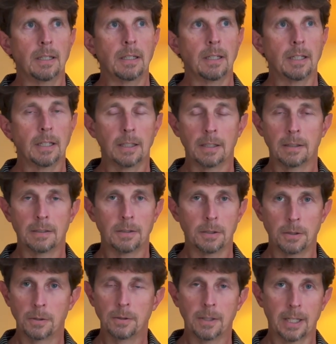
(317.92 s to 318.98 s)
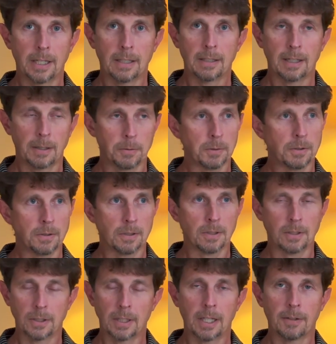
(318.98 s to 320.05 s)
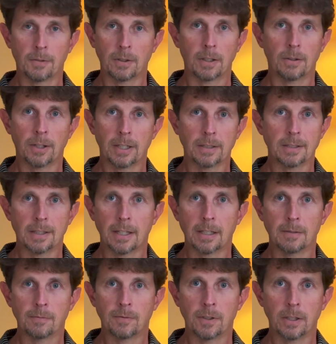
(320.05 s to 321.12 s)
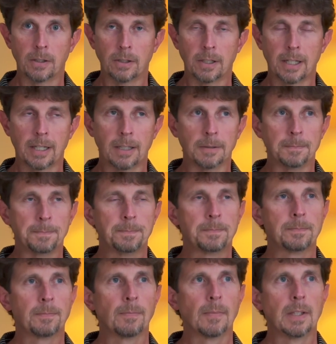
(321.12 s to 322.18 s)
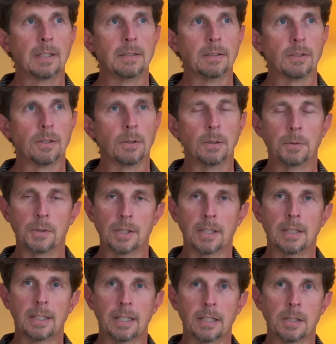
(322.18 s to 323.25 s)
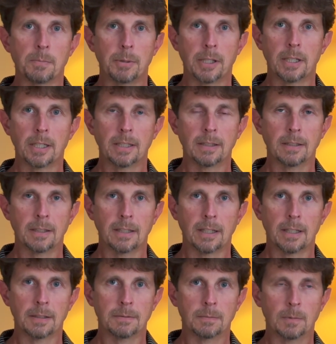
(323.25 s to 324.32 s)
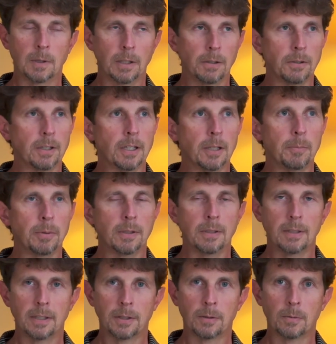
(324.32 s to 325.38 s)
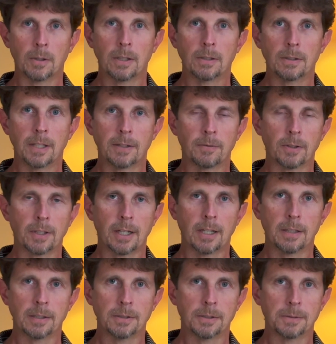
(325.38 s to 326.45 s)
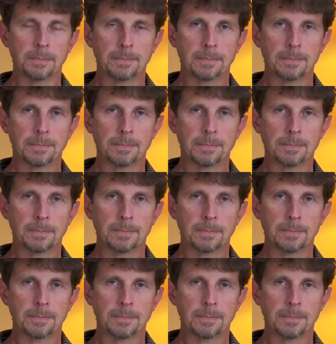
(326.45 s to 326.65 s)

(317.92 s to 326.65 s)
And to do that, I was just going to have to go outside and figure it out. So it was in that spirit that I loaded up and hit the road after college.